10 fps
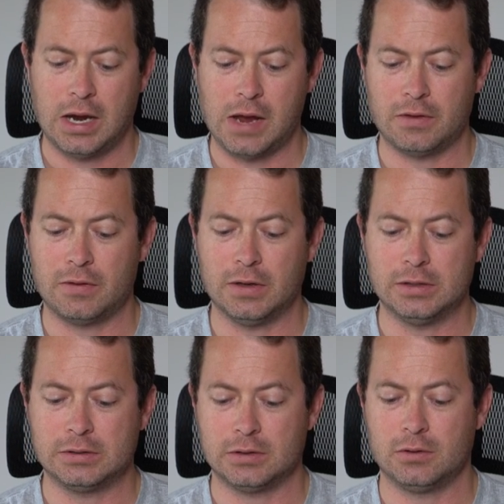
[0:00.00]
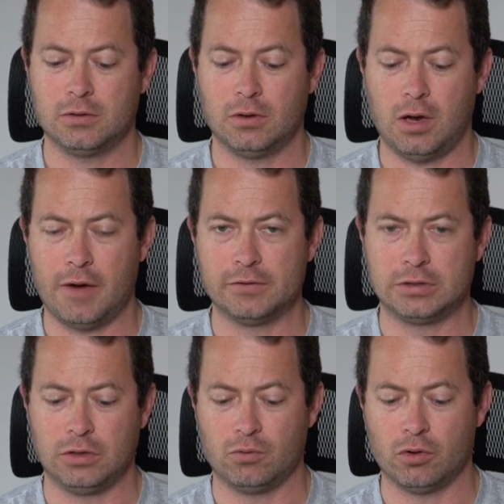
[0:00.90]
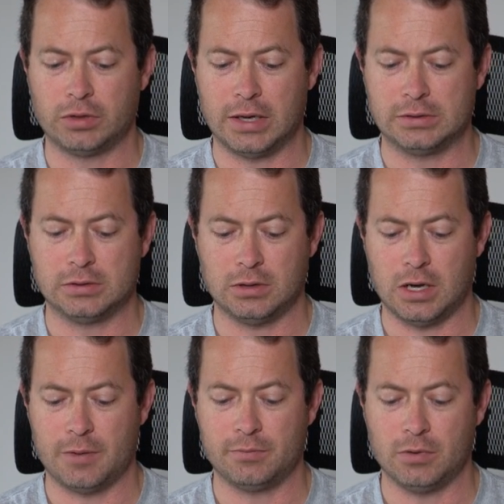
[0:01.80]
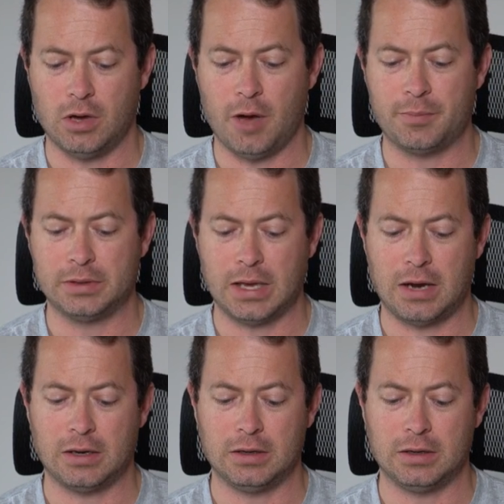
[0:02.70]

and then this obviously rotates um, up and down.